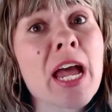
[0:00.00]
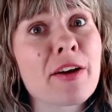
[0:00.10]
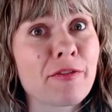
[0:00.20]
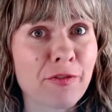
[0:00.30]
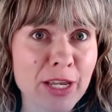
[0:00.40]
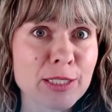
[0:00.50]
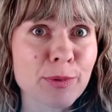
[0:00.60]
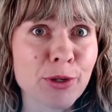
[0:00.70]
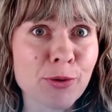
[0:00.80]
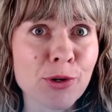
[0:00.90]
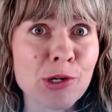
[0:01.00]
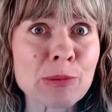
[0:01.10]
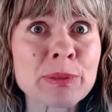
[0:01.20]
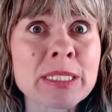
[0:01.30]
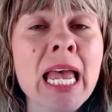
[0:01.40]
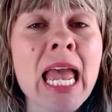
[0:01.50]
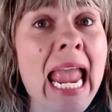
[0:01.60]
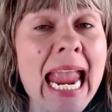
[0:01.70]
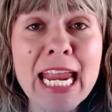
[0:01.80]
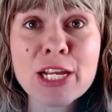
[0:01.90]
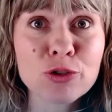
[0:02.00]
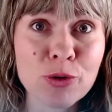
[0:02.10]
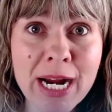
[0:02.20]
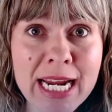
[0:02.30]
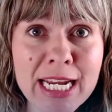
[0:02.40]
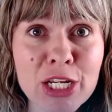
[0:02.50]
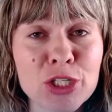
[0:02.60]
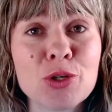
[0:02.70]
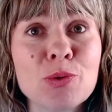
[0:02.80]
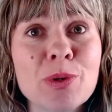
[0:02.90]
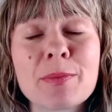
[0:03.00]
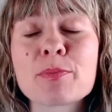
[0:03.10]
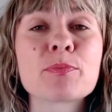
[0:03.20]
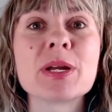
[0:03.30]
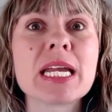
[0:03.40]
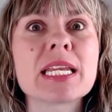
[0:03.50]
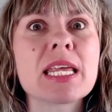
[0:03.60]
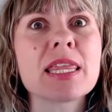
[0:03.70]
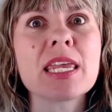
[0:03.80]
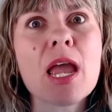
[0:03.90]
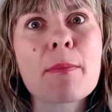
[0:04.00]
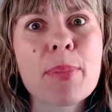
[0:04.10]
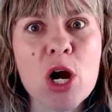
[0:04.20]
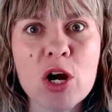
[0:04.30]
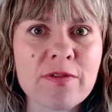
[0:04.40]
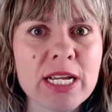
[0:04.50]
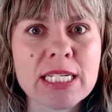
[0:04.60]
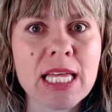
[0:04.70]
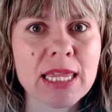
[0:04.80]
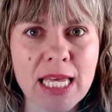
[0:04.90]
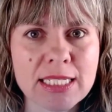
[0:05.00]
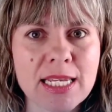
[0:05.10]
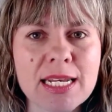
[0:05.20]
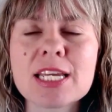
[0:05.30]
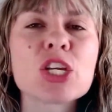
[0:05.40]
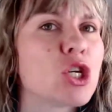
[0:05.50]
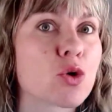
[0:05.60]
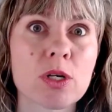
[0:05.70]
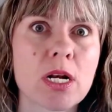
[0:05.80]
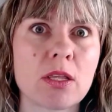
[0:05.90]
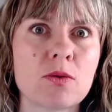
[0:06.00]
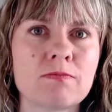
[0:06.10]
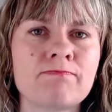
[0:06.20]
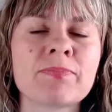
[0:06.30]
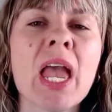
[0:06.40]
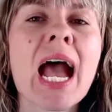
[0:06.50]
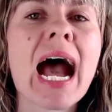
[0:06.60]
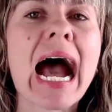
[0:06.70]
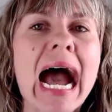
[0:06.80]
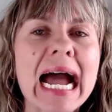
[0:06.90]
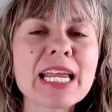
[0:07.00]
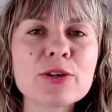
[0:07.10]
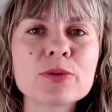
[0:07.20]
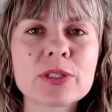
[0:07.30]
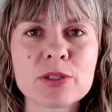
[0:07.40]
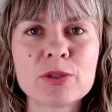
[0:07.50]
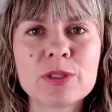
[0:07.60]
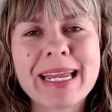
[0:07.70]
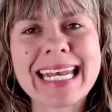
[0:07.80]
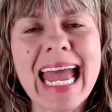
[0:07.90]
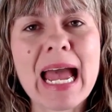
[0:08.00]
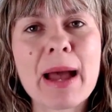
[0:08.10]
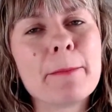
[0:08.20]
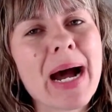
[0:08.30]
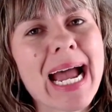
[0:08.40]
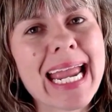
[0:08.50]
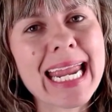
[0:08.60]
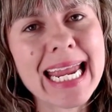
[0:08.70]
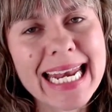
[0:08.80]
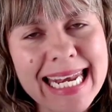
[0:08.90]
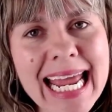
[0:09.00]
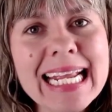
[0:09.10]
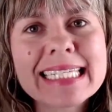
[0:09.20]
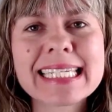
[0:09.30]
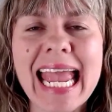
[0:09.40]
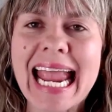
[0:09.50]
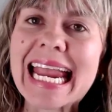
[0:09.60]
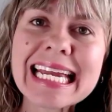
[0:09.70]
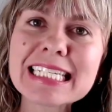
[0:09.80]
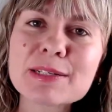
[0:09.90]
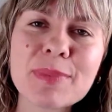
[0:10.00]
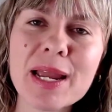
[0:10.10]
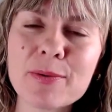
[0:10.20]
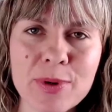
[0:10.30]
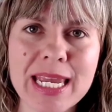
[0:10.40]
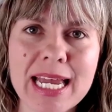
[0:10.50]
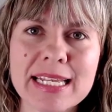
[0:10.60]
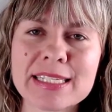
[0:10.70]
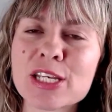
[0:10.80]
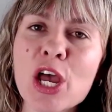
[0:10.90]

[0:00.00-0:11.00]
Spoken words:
Facebook groups, and you're trying to get the perfect lesson, you're not alone. I used to spend my nights and my weekends